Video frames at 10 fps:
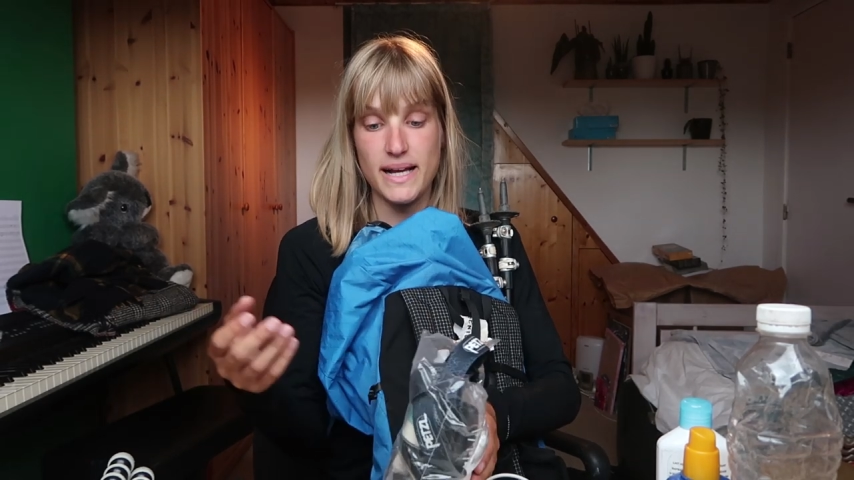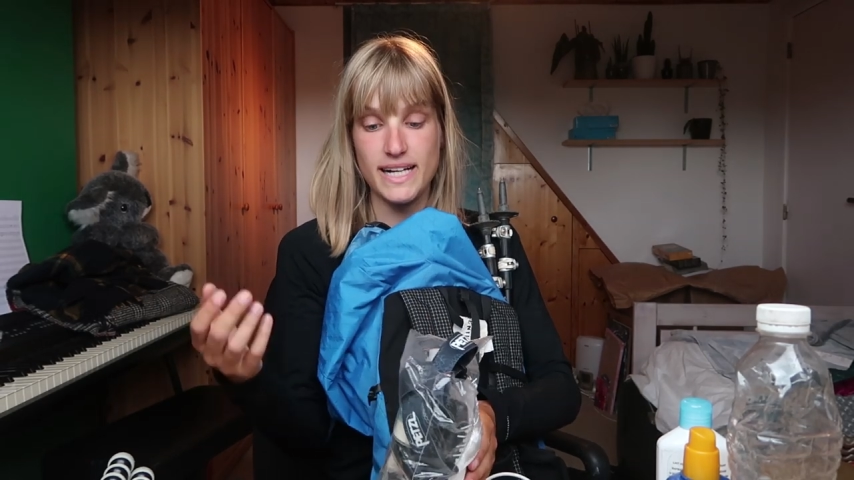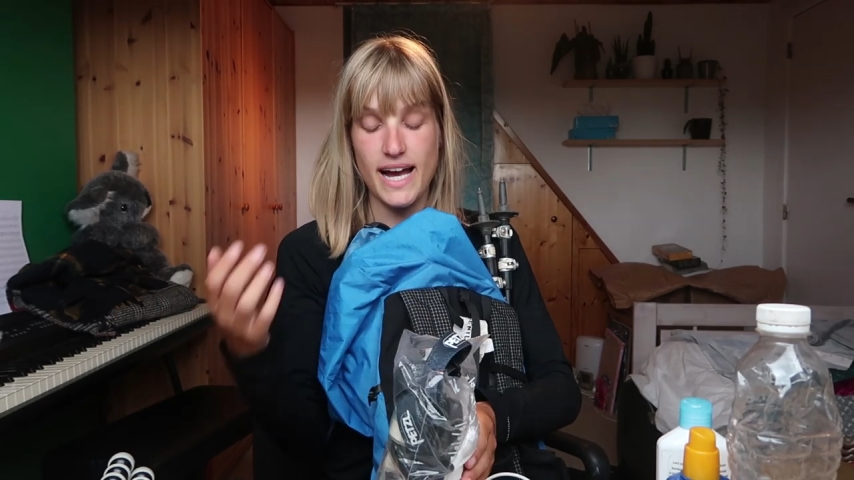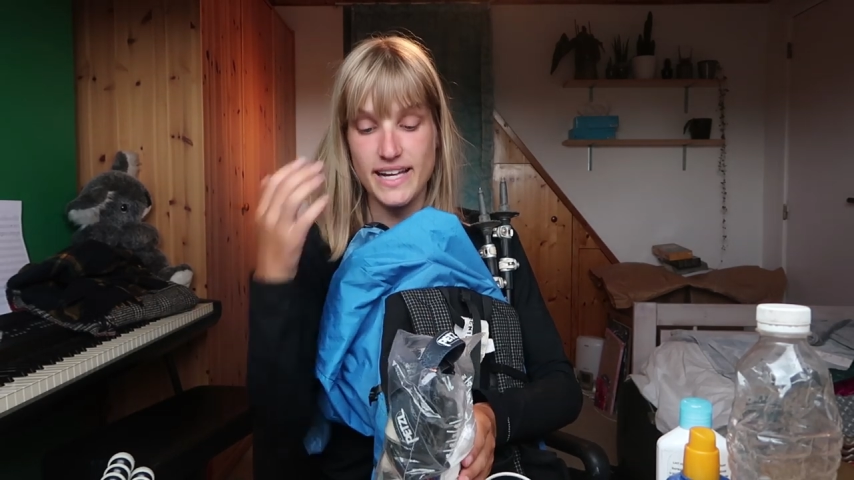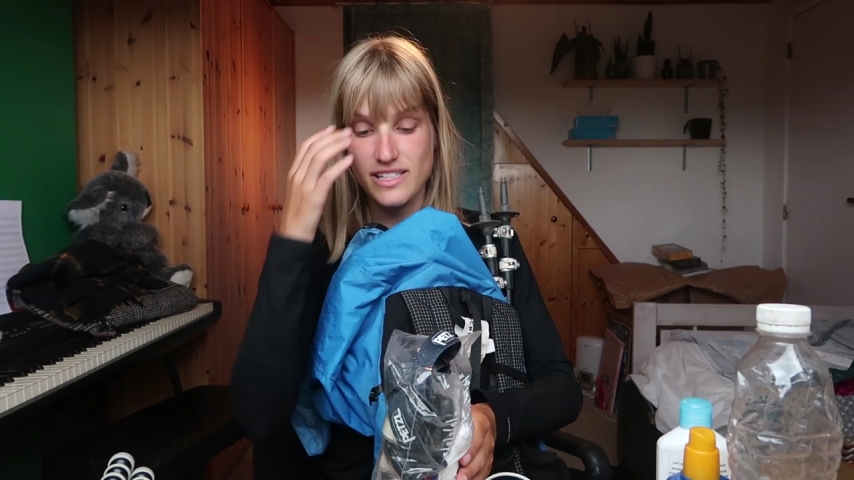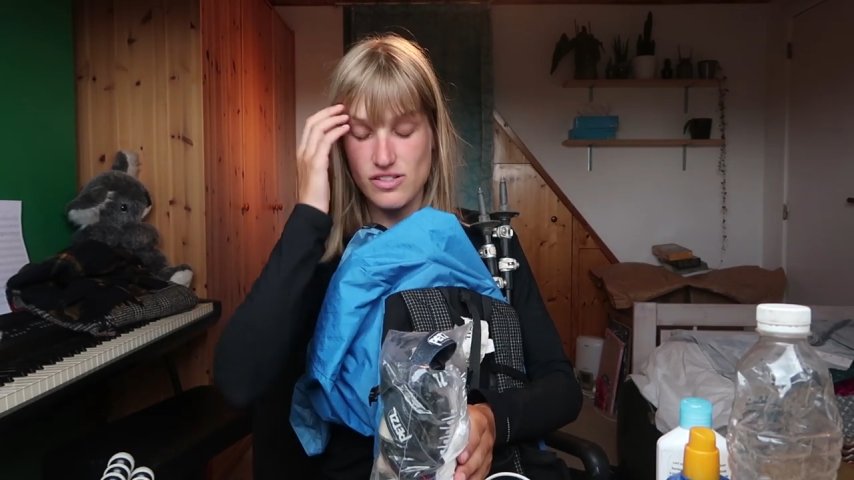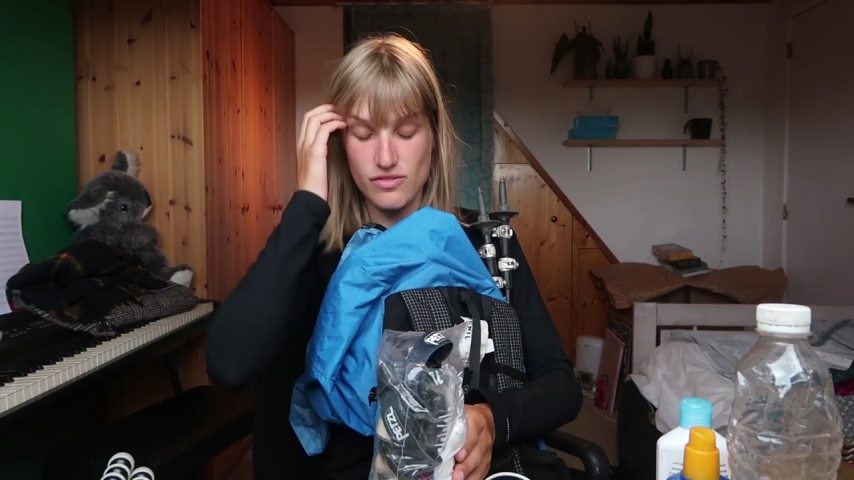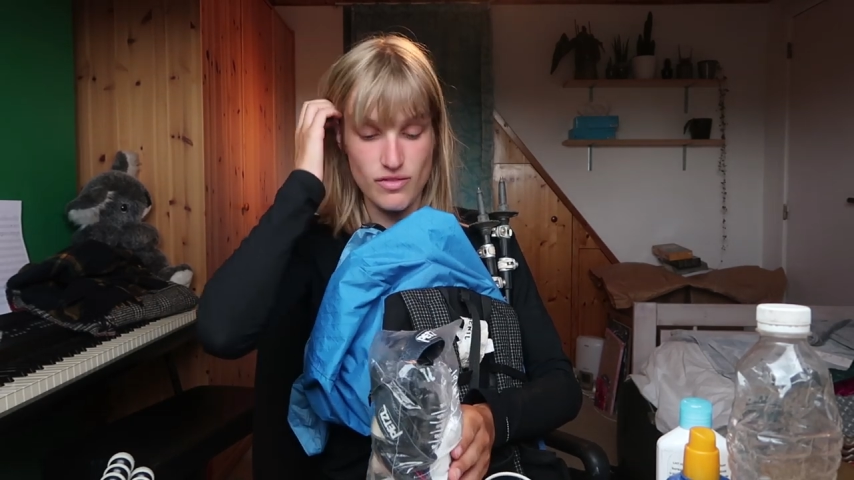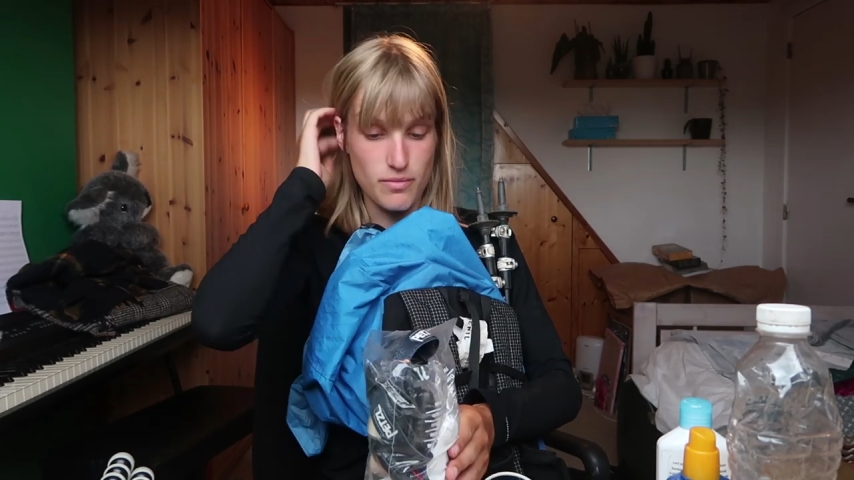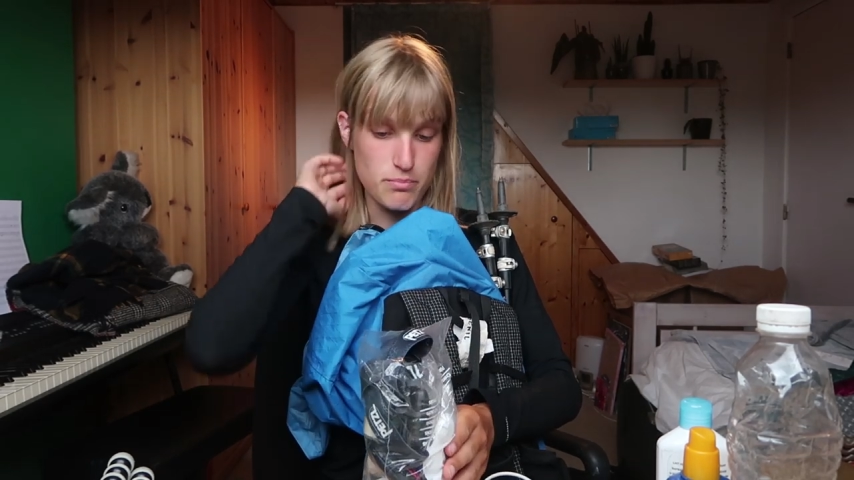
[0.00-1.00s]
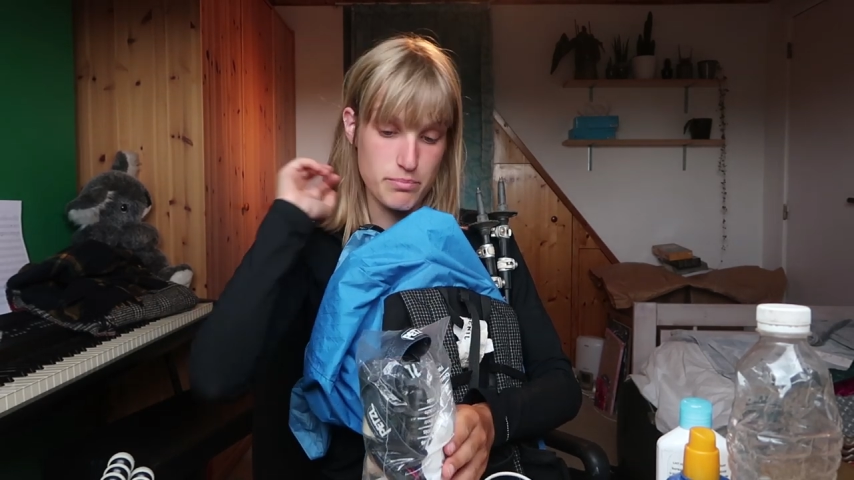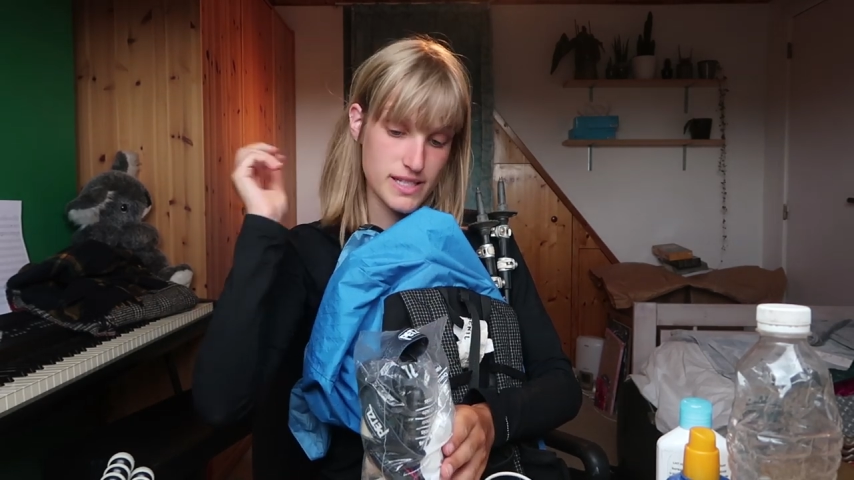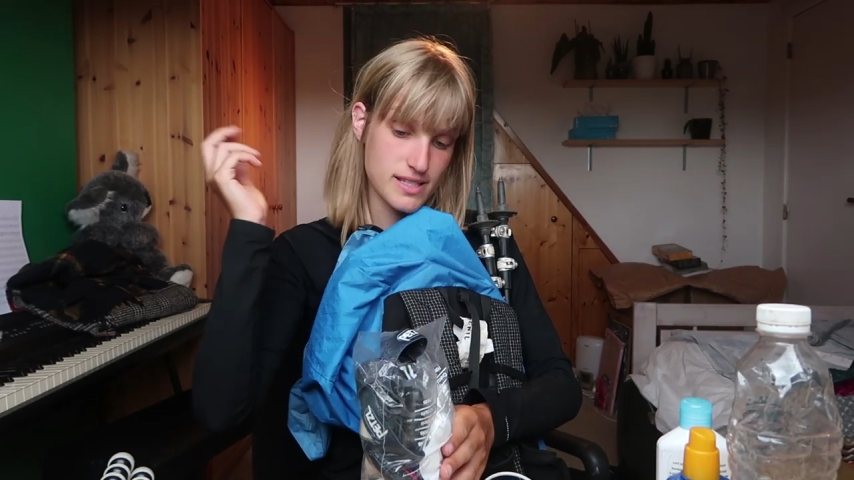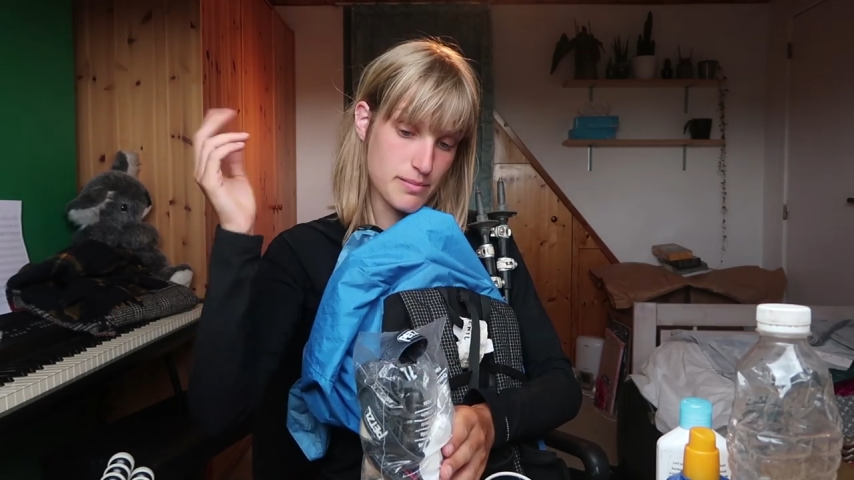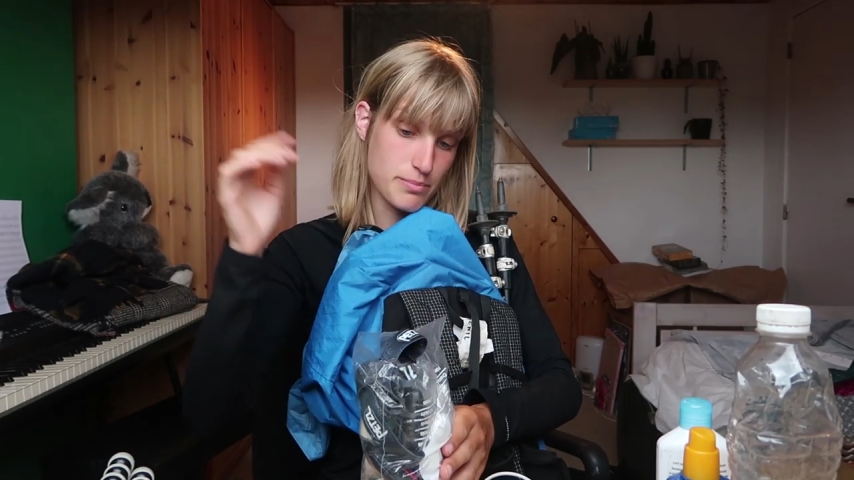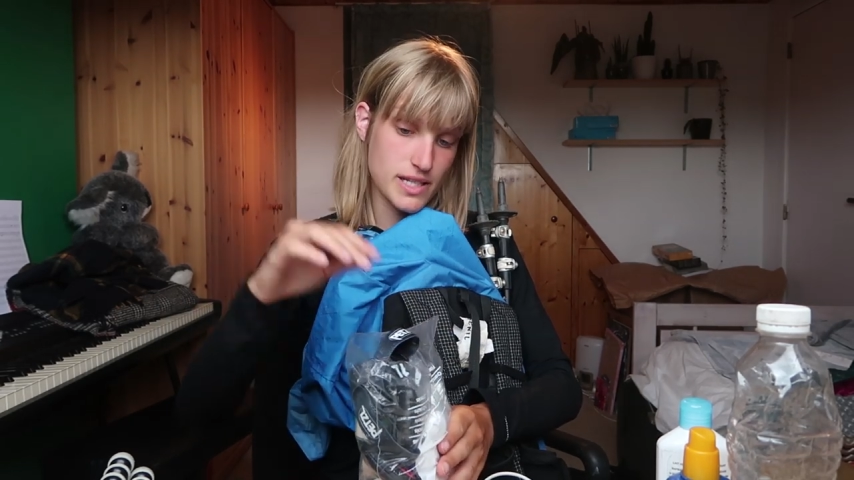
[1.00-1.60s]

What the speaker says: kinds of bits and